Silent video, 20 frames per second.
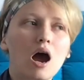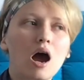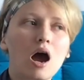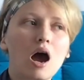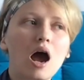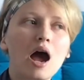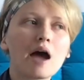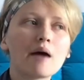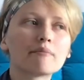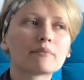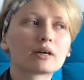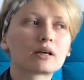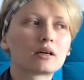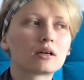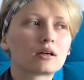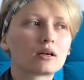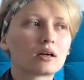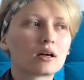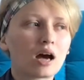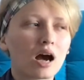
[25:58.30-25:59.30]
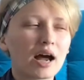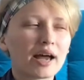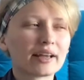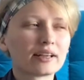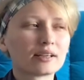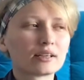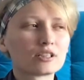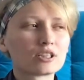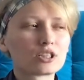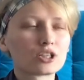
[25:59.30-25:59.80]
I'm kind
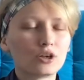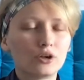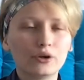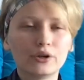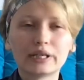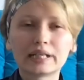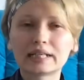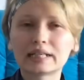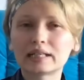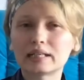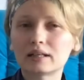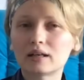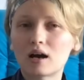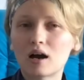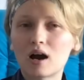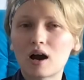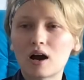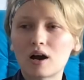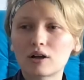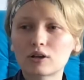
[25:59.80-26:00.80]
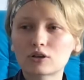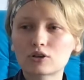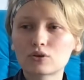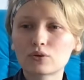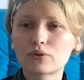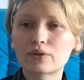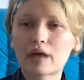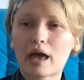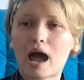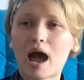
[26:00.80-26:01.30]
of turning to
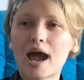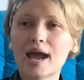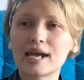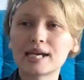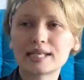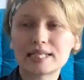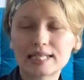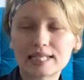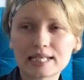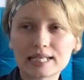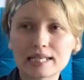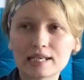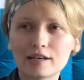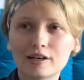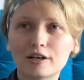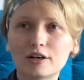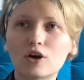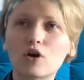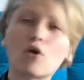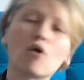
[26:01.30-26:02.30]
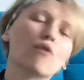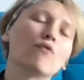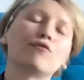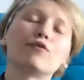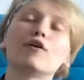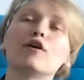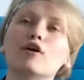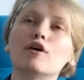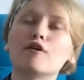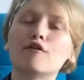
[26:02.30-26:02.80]
the idea of
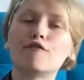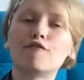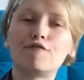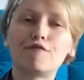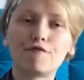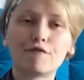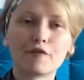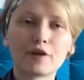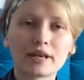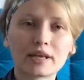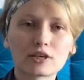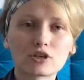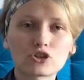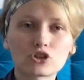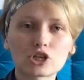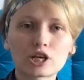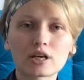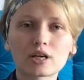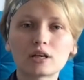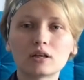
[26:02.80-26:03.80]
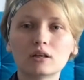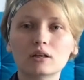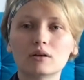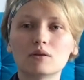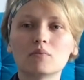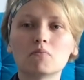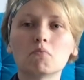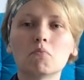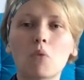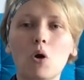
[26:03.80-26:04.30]
finishing
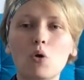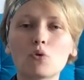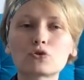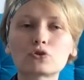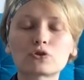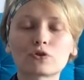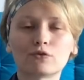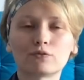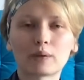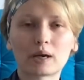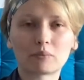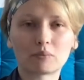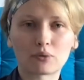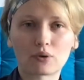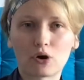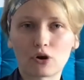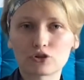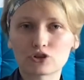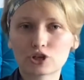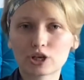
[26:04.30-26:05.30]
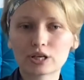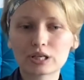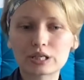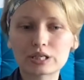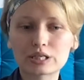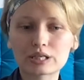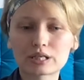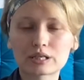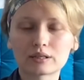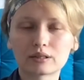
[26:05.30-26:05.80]
most of my
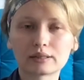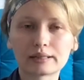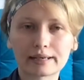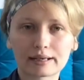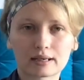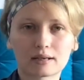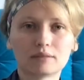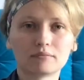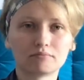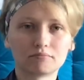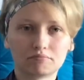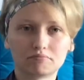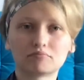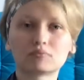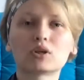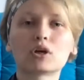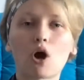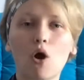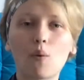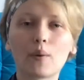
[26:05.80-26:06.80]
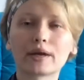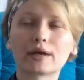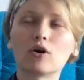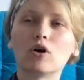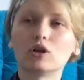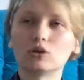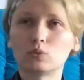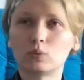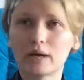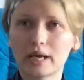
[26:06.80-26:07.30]
projects, like going
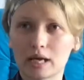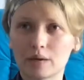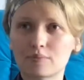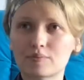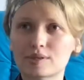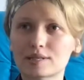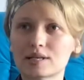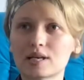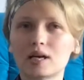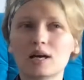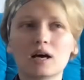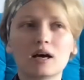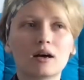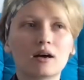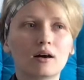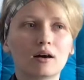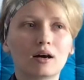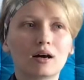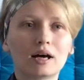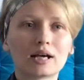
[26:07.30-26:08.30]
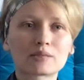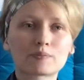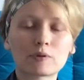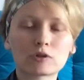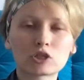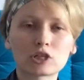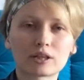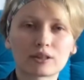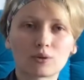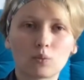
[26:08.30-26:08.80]
on WIPs, uh,
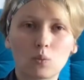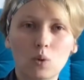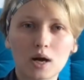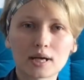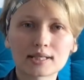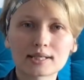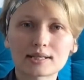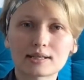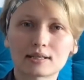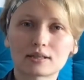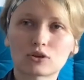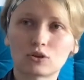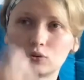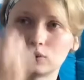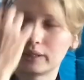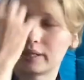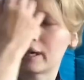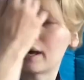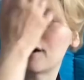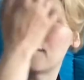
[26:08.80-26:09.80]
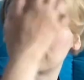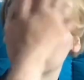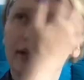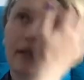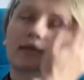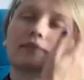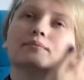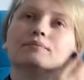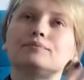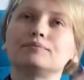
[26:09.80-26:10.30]
especially the ones that only have like
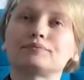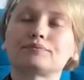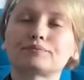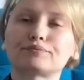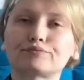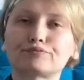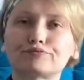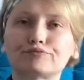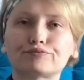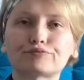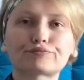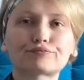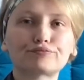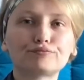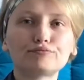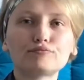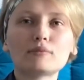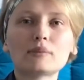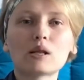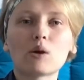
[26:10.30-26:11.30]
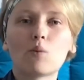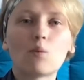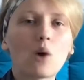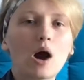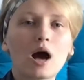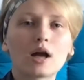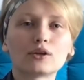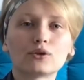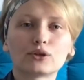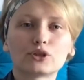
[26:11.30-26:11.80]

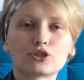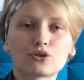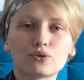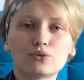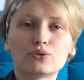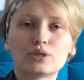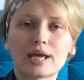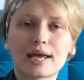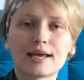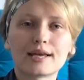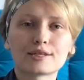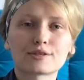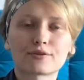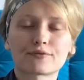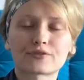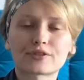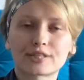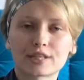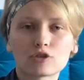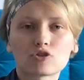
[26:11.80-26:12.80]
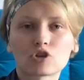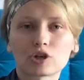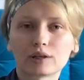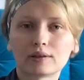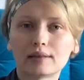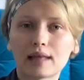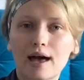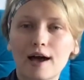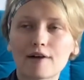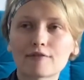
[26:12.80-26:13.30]
one or two days of stitching
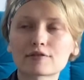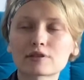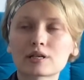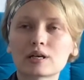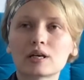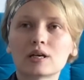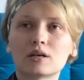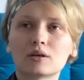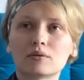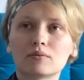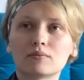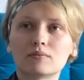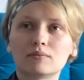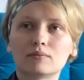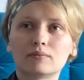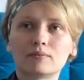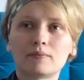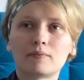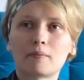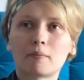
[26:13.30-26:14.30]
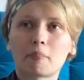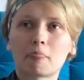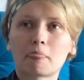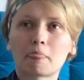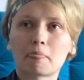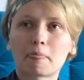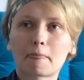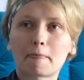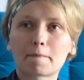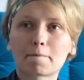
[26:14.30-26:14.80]
left. Mm.
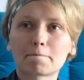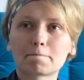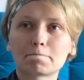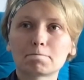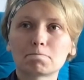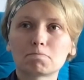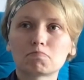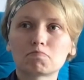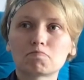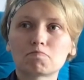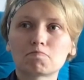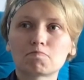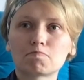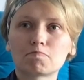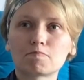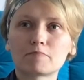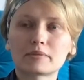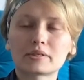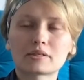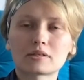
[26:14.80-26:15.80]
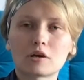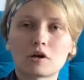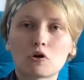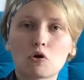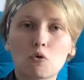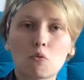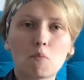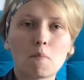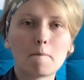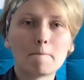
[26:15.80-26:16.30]

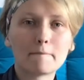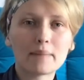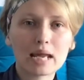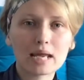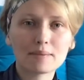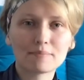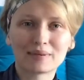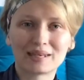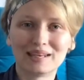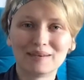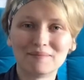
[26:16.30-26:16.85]
So maybe,